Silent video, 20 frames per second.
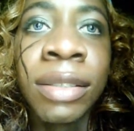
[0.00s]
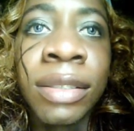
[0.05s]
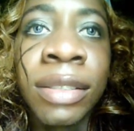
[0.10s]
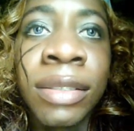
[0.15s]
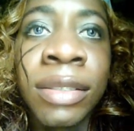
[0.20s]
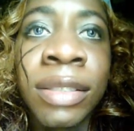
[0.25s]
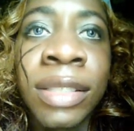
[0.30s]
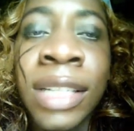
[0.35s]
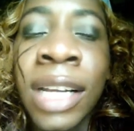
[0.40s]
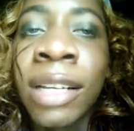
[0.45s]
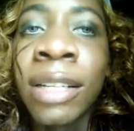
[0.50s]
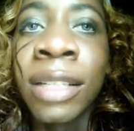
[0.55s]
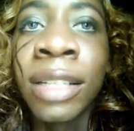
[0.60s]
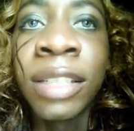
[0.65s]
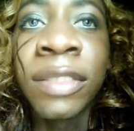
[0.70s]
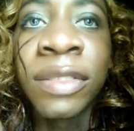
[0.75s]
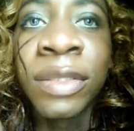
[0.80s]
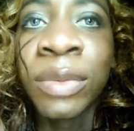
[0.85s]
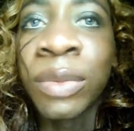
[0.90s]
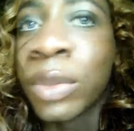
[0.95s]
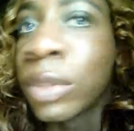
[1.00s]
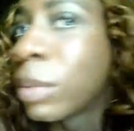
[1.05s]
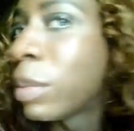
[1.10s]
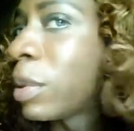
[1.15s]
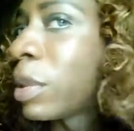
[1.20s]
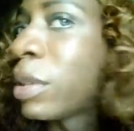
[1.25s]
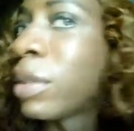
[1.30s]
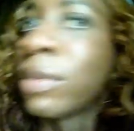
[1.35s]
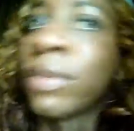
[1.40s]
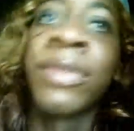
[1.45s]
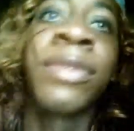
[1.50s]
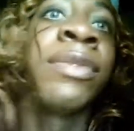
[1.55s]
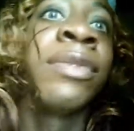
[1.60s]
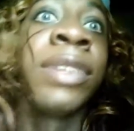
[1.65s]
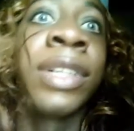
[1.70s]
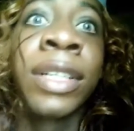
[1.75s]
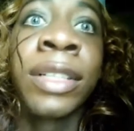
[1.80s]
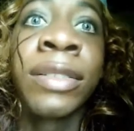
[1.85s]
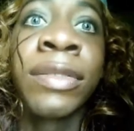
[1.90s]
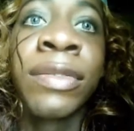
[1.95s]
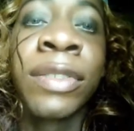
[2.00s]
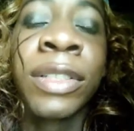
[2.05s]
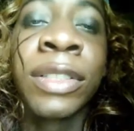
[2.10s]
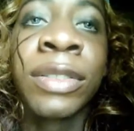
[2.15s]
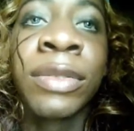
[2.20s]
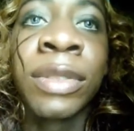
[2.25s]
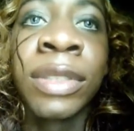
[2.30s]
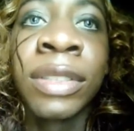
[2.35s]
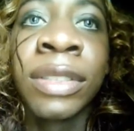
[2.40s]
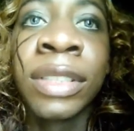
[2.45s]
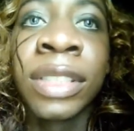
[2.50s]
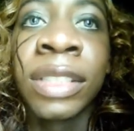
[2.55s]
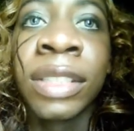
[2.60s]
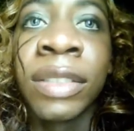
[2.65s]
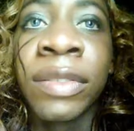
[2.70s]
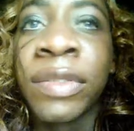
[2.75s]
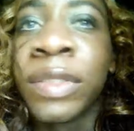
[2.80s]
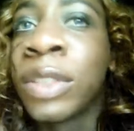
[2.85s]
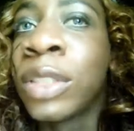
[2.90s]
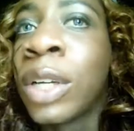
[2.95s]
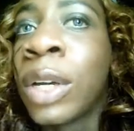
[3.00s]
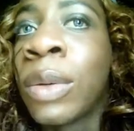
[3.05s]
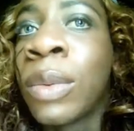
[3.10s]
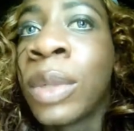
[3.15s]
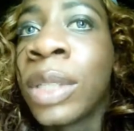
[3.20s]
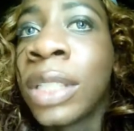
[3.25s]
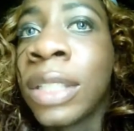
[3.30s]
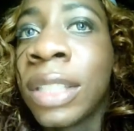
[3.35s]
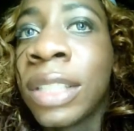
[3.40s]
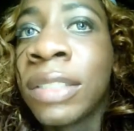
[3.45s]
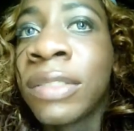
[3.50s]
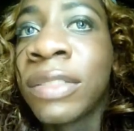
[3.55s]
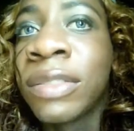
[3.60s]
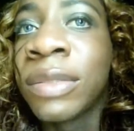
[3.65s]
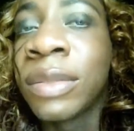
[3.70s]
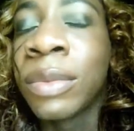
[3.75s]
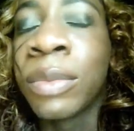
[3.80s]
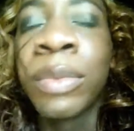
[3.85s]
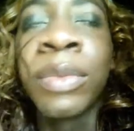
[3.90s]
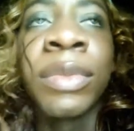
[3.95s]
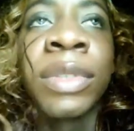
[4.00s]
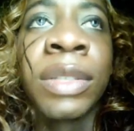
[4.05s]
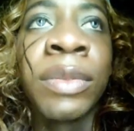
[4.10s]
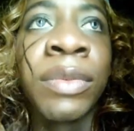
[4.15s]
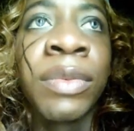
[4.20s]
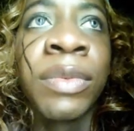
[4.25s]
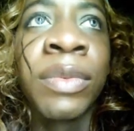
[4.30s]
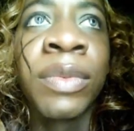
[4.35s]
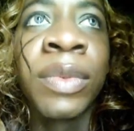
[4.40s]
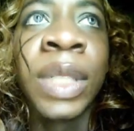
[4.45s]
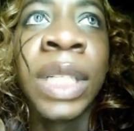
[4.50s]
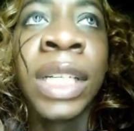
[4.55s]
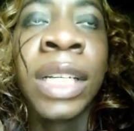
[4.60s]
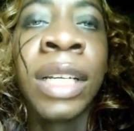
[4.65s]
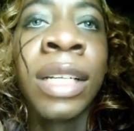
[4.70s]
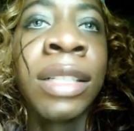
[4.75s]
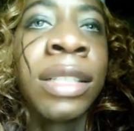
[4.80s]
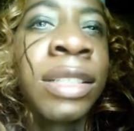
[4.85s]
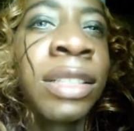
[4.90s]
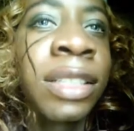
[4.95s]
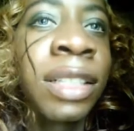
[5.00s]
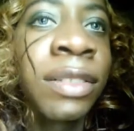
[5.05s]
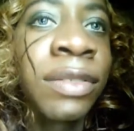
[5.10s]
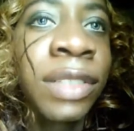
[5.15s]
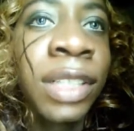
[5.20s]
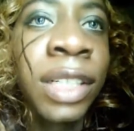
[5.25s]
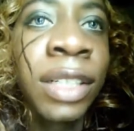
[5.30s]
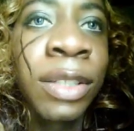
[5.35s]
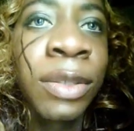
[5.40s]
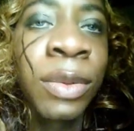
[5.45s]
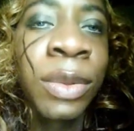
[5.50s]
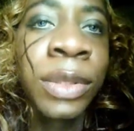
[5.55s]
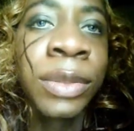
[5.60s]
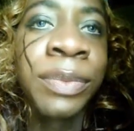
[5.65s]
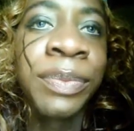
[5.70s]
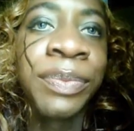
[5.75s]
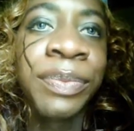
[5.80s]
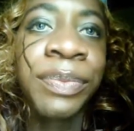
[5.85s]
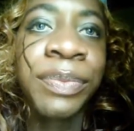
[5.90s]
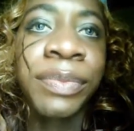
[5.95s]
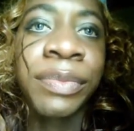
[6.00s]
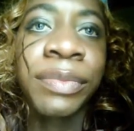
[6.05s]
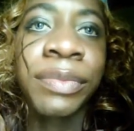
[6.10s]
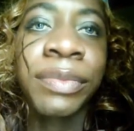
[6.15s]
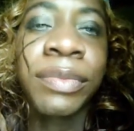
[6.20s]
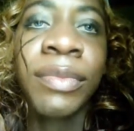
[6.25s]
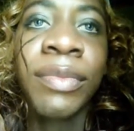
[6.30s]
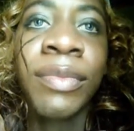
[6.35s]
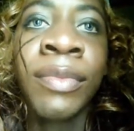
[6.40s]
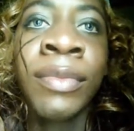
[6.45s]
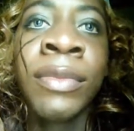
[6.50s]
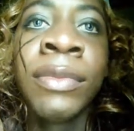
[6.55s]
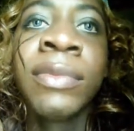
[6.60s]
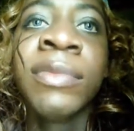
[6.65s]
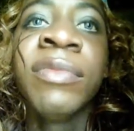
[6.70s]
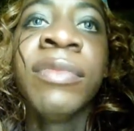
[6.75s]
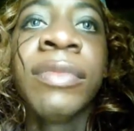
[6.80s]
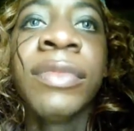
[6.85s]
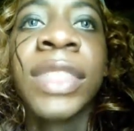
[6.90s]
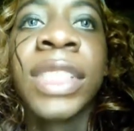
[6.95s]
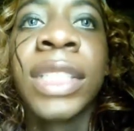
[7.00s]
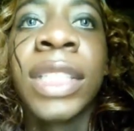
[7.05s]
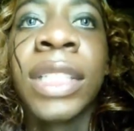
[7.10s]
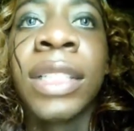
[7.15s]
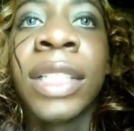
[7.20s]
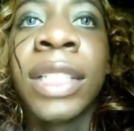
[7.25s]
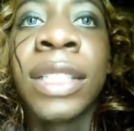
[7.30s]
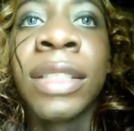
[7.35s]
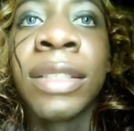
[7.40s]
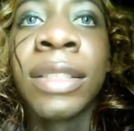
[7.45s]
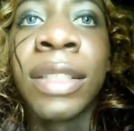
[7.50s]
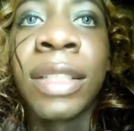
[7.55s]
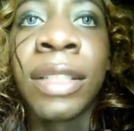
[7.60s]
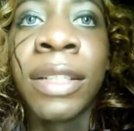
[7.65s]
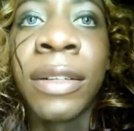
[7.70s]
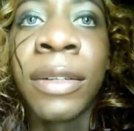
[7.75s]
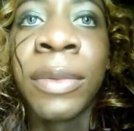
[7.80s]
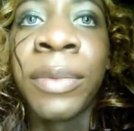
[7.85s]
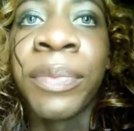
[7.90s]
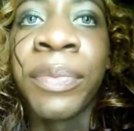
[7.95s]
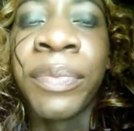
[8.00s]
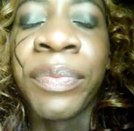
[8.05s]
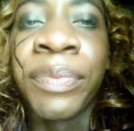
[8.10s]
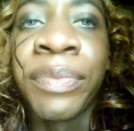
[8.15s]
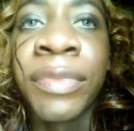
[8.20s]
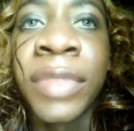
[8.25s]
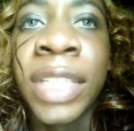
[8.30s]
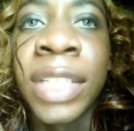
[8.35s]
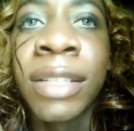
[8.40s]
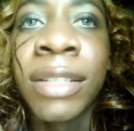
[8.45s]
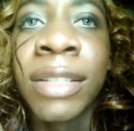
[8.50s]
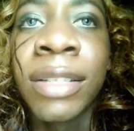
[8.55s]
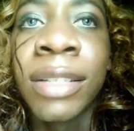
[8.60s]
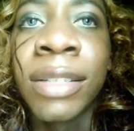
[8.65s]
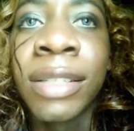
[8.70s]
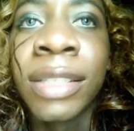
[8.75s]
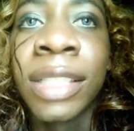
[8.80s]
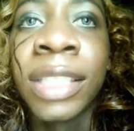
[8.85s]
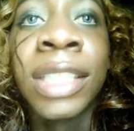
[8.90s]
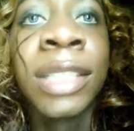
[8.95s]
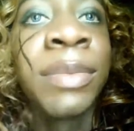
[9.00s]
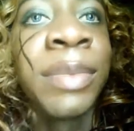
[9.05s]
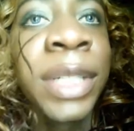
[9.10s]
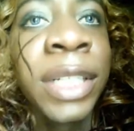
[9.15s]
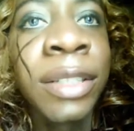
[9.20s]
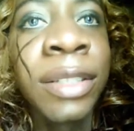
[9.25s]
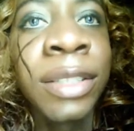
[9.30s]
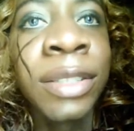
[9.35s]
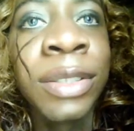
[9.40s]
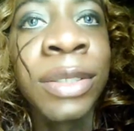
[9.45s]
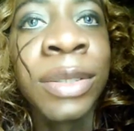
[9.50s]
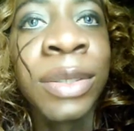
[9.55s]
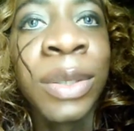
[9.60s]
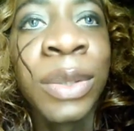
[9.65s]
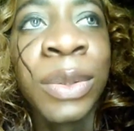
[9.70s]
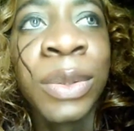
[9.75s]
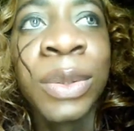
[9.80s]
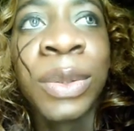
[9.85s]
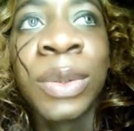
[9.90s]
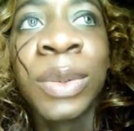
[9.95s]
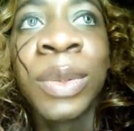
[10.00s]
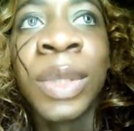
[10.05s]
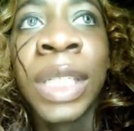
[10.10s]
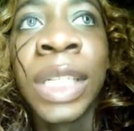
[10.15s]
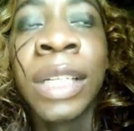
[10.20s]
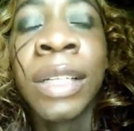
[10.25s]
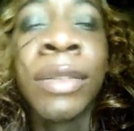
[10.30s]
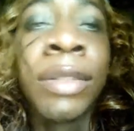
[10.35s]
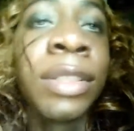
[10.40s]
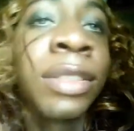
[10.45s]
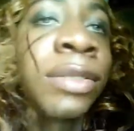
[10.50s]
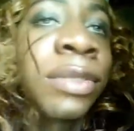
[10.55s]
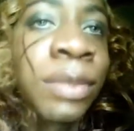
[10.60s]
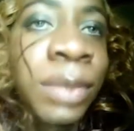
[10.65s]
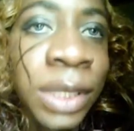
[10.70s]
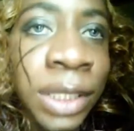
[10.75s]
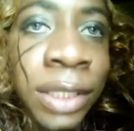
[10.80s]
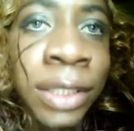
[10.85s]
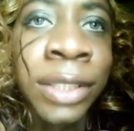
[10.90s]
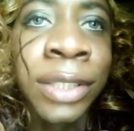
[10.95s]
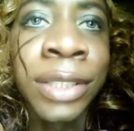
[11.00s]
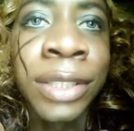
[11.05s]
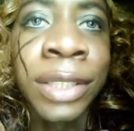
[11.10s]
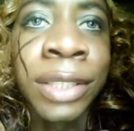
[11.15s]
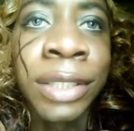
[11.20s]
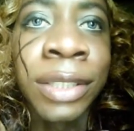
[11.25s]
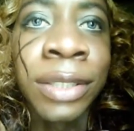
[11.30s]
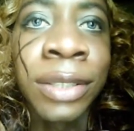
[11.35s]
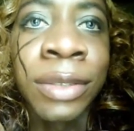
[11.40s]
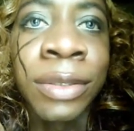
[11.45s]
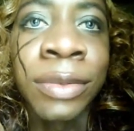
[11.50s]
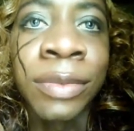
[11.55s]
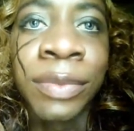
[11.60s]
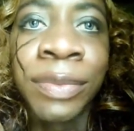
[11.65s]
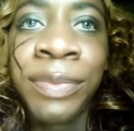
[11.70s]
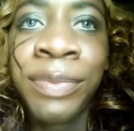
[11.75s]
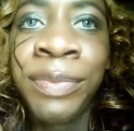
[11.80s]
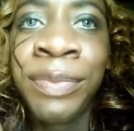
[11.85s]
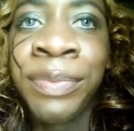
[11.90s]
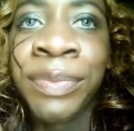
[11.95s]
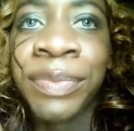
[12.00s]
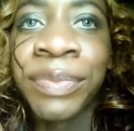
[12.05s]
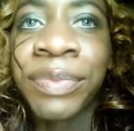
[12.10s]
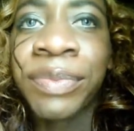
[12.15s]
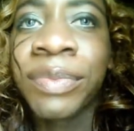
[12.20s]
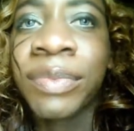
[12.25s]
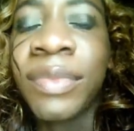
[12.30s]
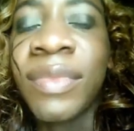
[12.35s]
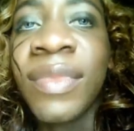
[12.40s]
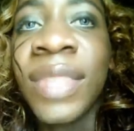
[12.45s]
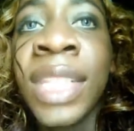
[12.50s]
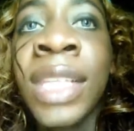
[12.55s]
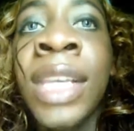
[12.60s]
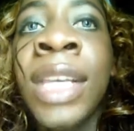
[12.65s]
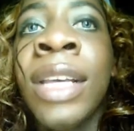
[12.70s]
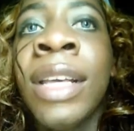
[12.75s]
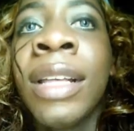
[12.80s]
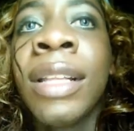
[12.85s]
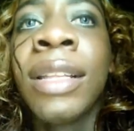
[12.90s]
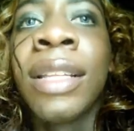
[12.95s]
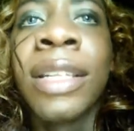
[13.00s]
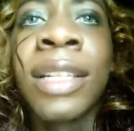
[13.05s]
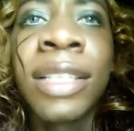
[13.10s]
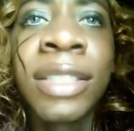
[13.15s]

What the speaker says: not Love and War, but the very first one, If You Don't Want to Love, the self-titled one. And then Tamara, who is some sister. Then I